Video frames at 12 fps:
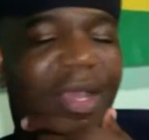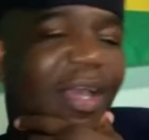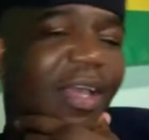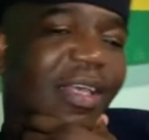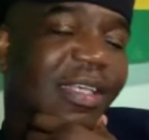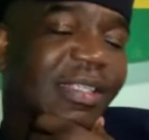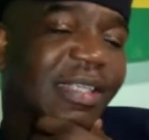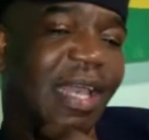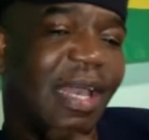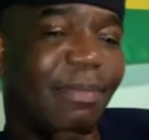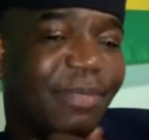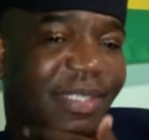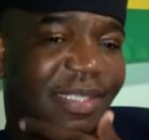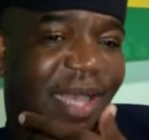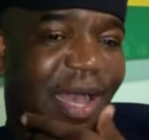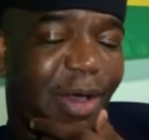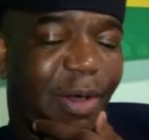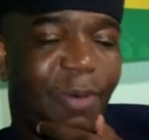his empty
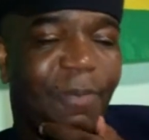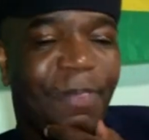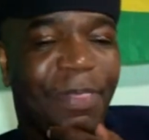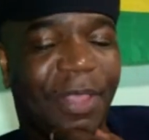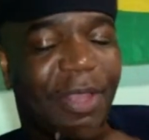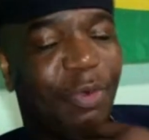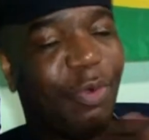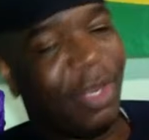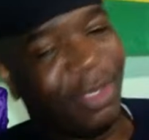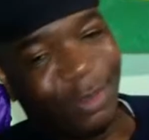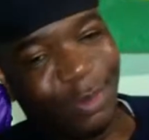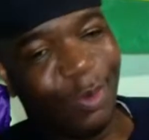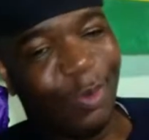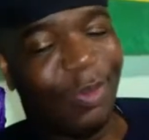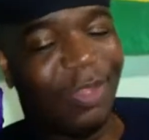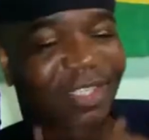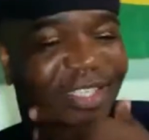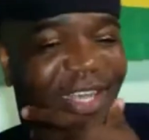skull and went through
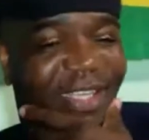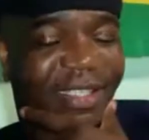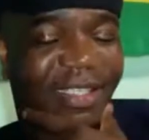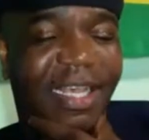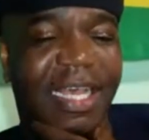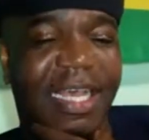the chest.